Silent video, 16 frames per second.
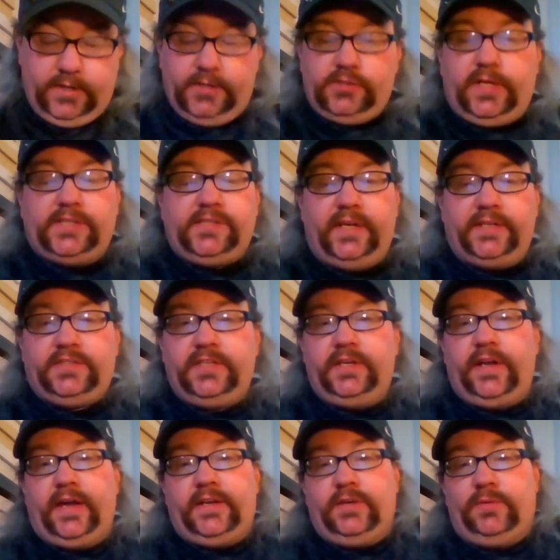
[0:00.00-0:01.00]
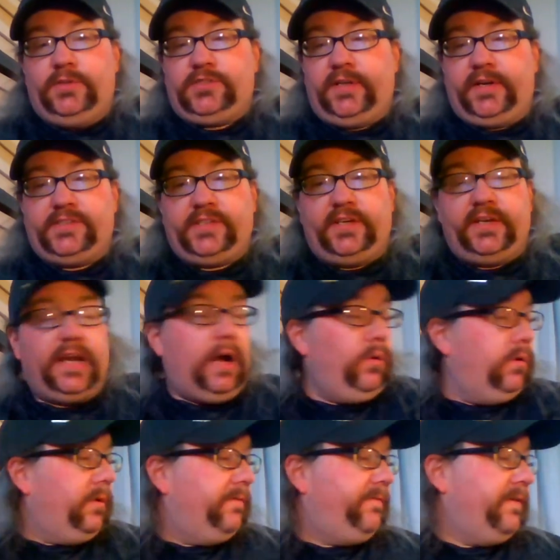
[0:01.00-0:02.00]
So that's 1990, which, like I said,
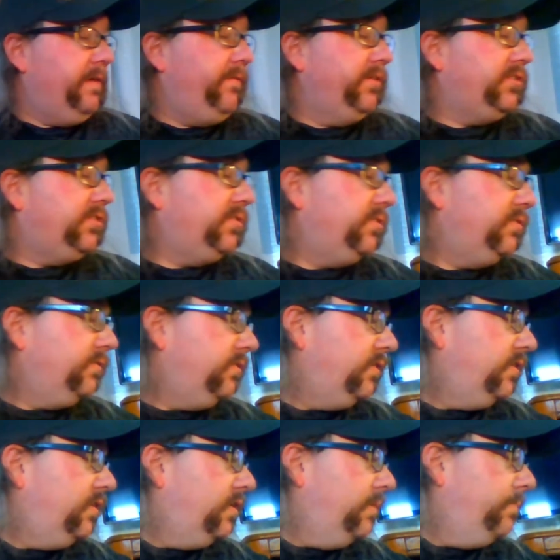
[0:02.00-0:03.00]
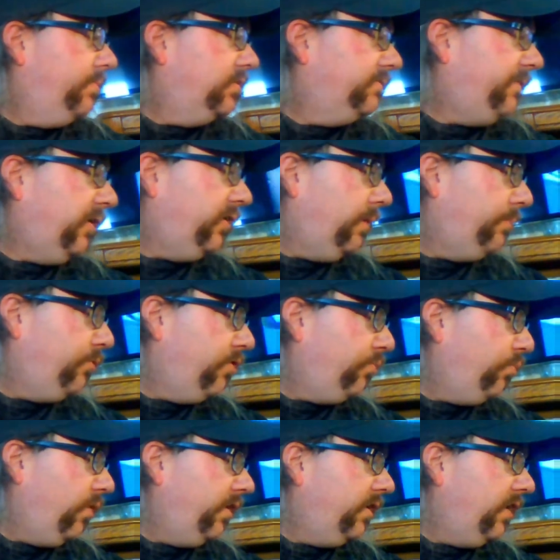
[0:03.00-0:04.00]
not one of my favorites, but it's followed up
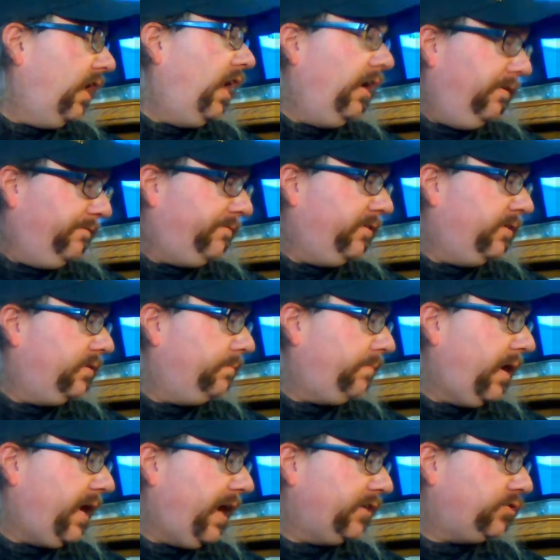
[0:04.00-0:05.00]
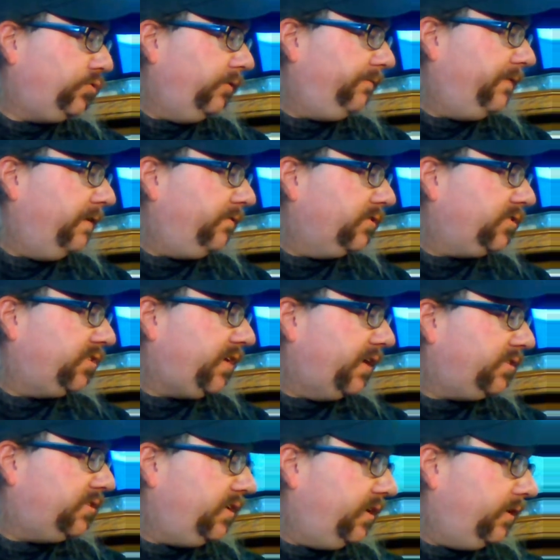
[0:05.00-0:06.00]
with one of my actual favorite
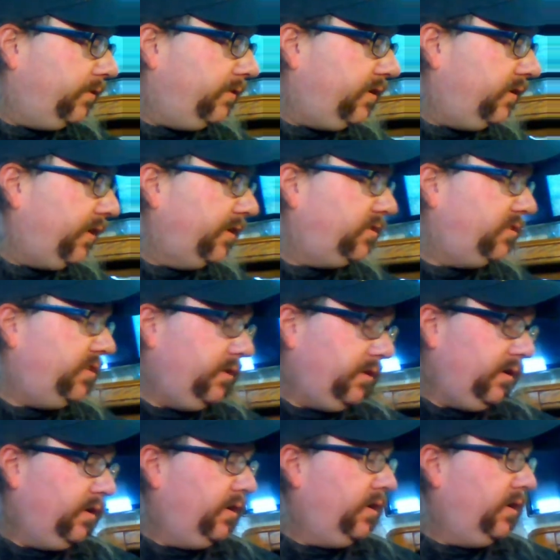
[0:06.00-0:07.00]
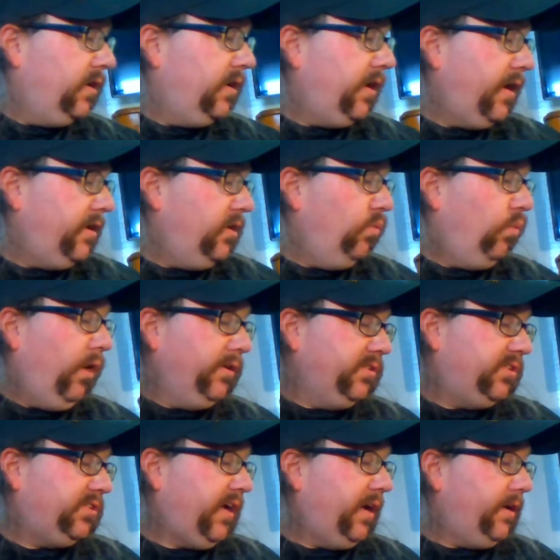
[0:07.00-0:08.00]
sets in the 19 91
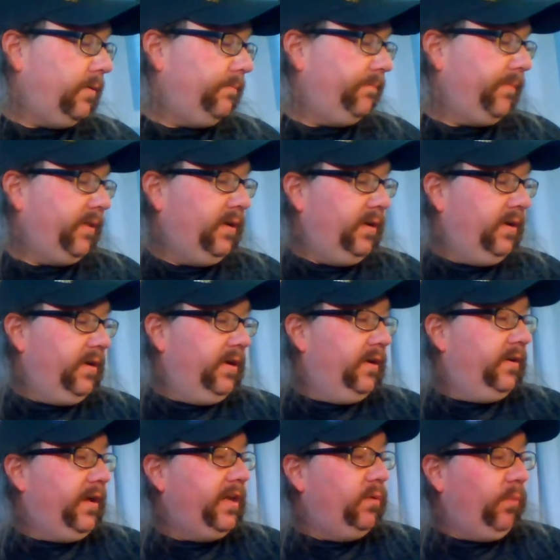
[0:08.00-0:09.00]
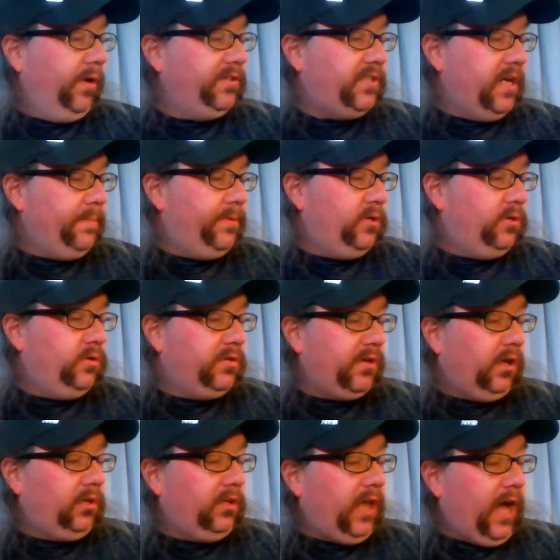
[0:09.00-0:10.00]
said. 91 debuted
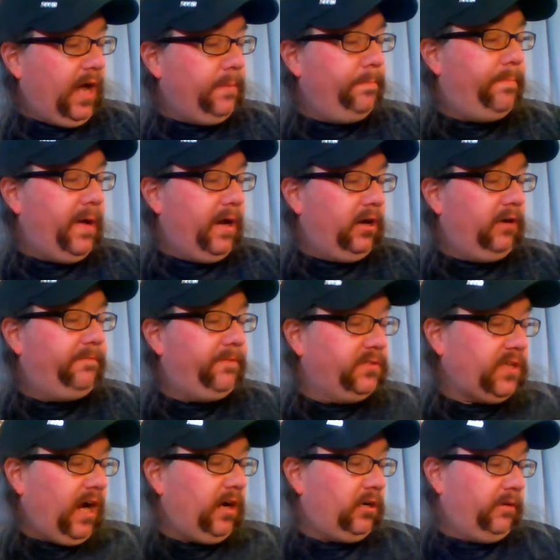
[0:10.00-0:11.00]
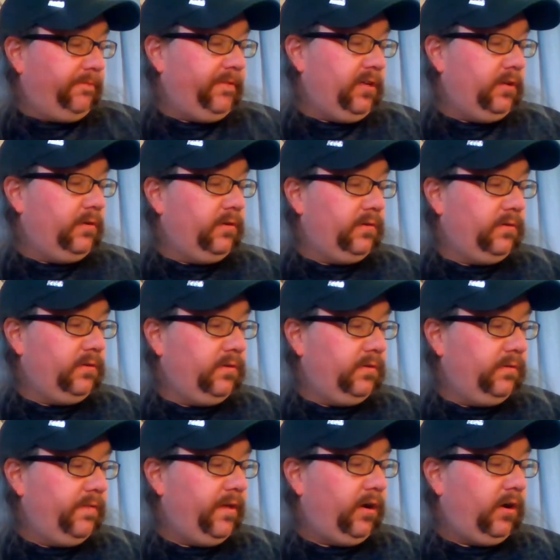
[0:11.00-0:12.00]
a lot better photography
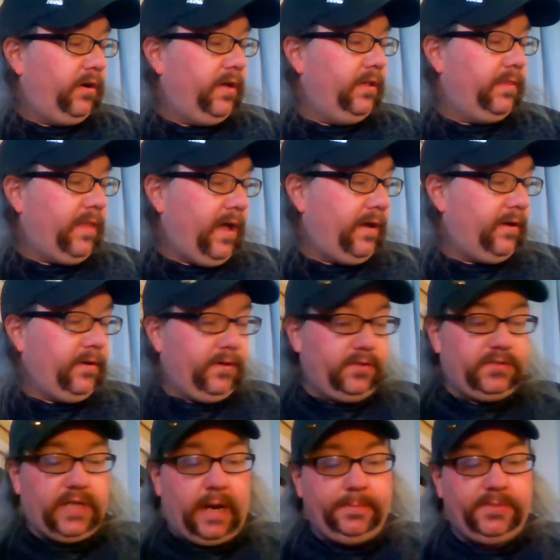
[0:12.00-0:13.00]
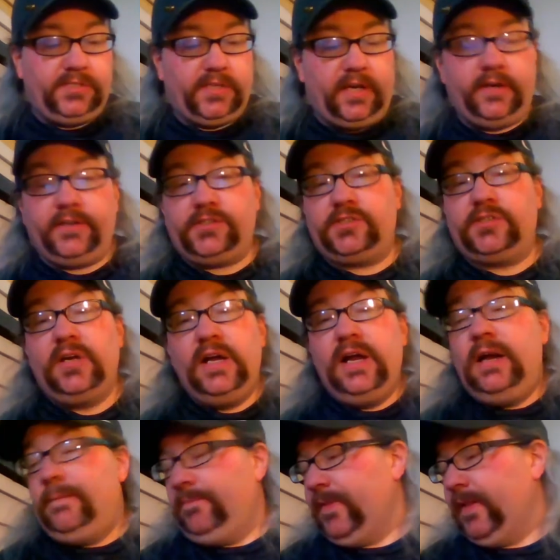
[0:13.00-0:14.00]
there in that uh, Topps set, and it's
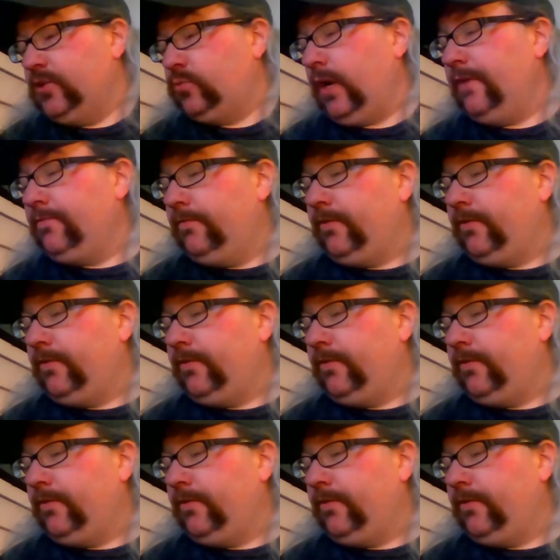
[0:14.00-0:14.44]
it's what I've